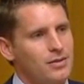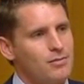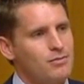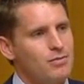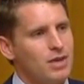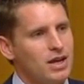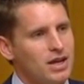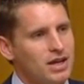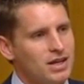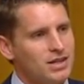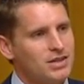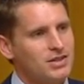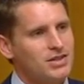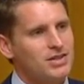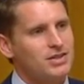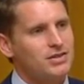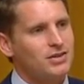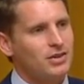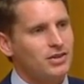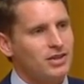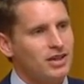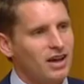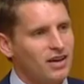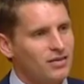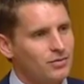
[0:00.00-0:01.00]
means
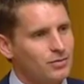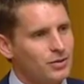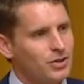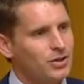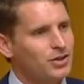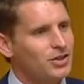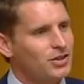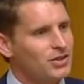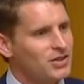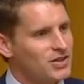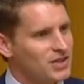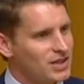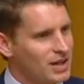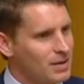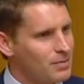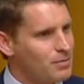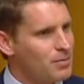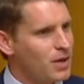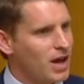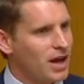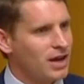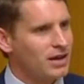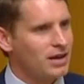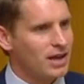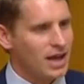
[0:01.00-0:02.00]
that government can step
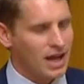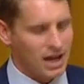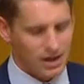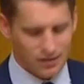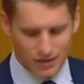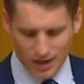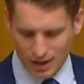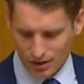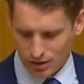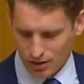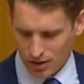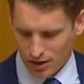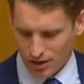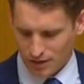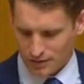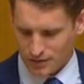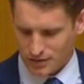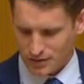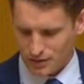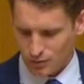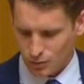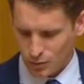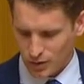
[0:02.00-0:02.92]
back out of our lives.